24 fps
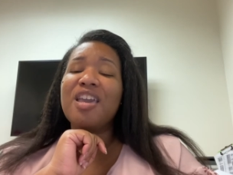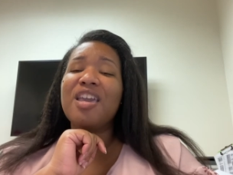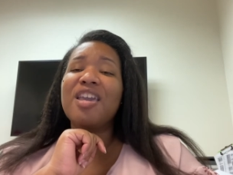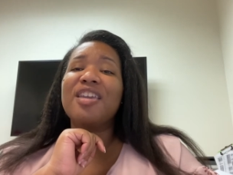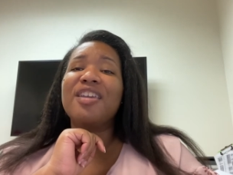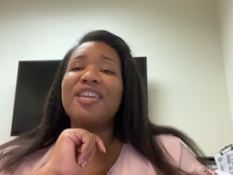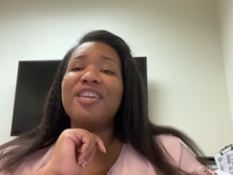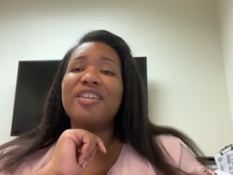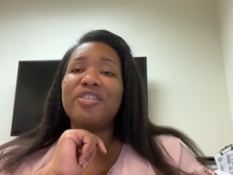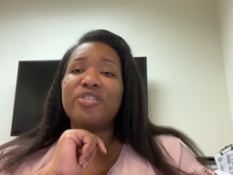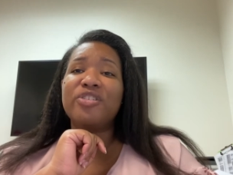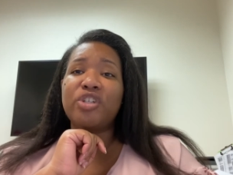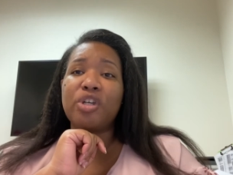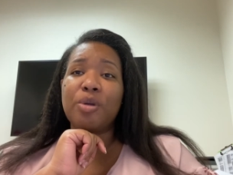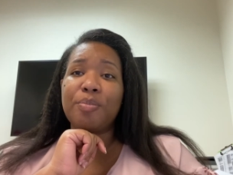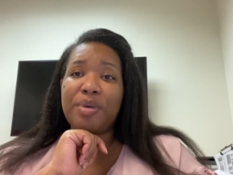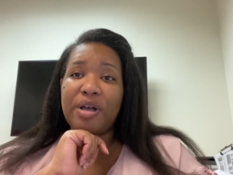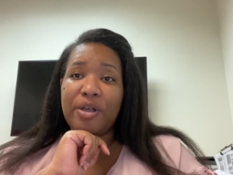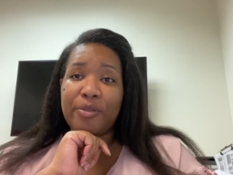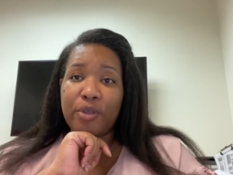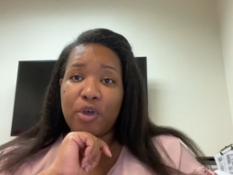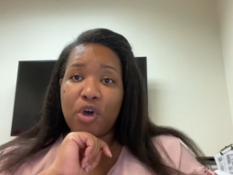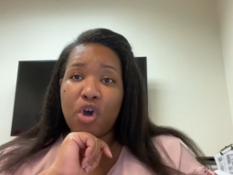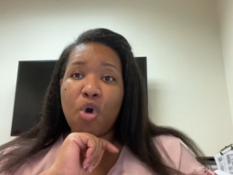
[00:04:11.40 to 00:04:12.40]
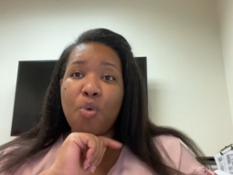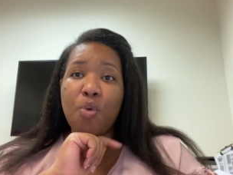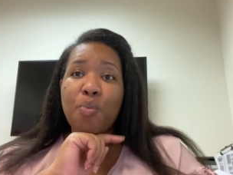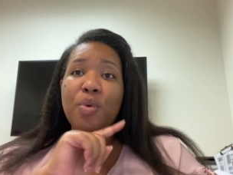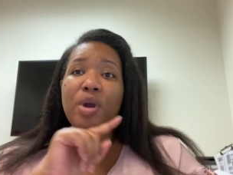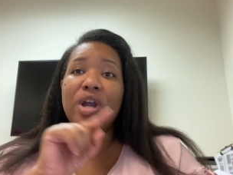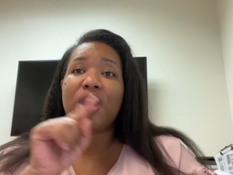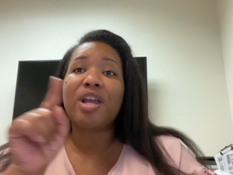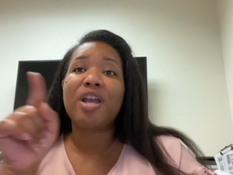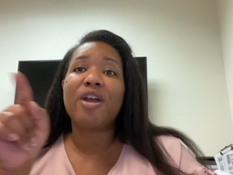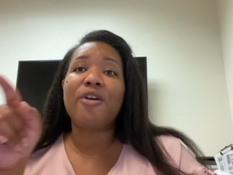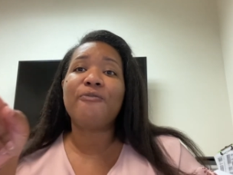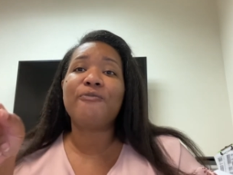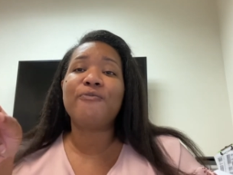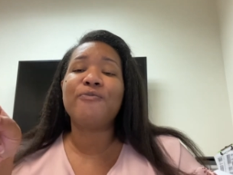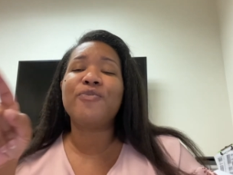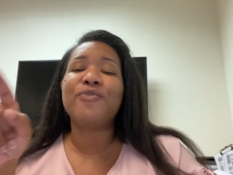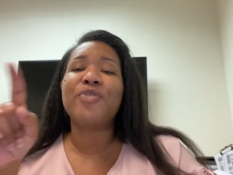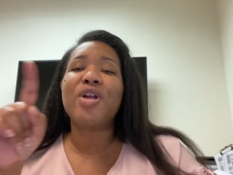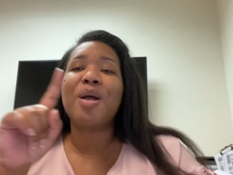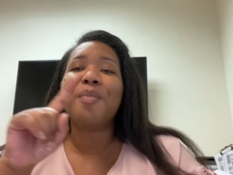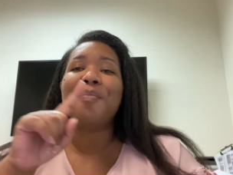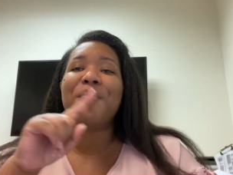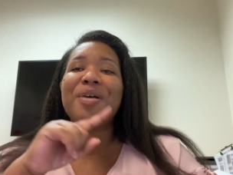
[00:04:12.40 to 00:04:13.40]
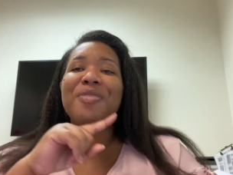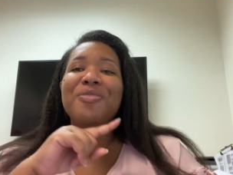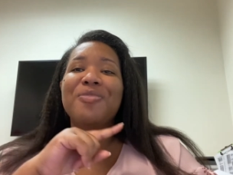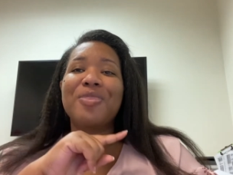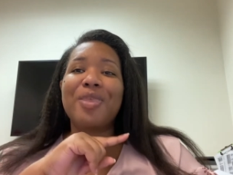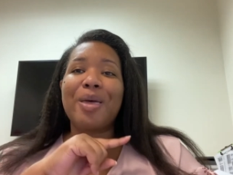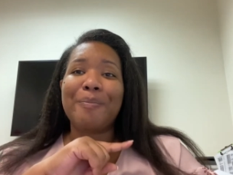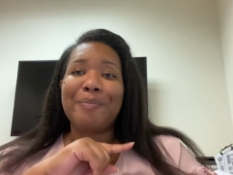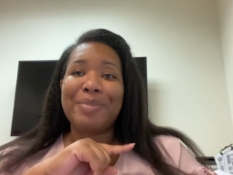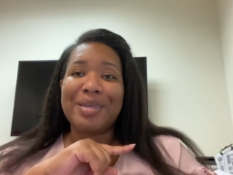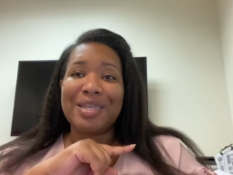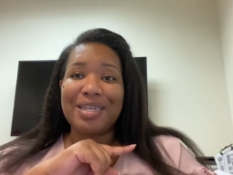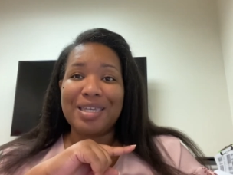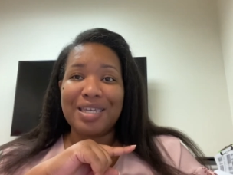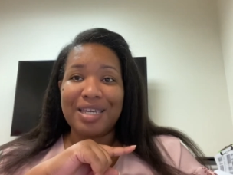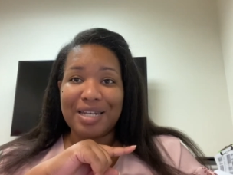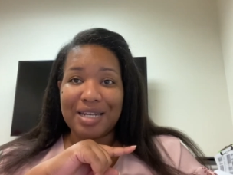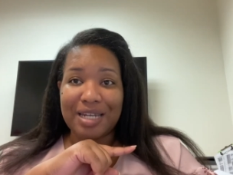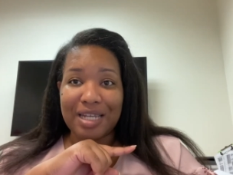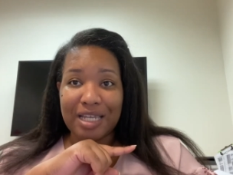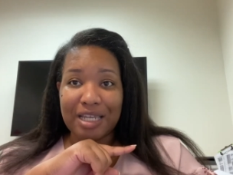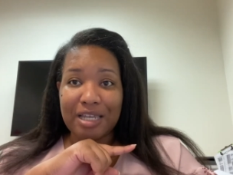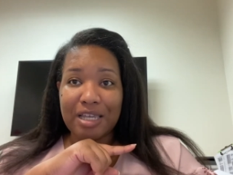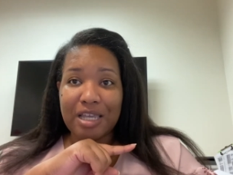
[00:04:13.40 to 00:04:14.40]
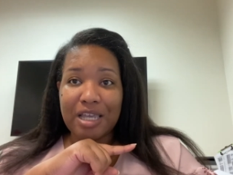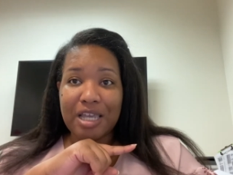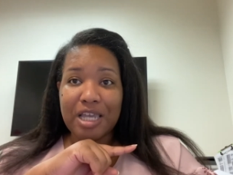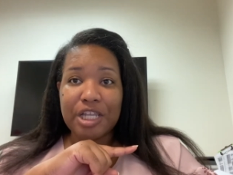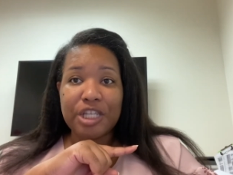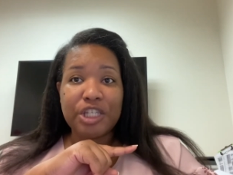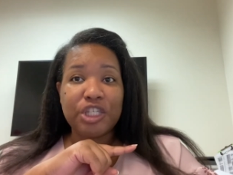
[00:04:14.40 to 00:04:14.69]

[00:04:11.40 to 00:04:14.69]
get a jump on the homework from the beginning.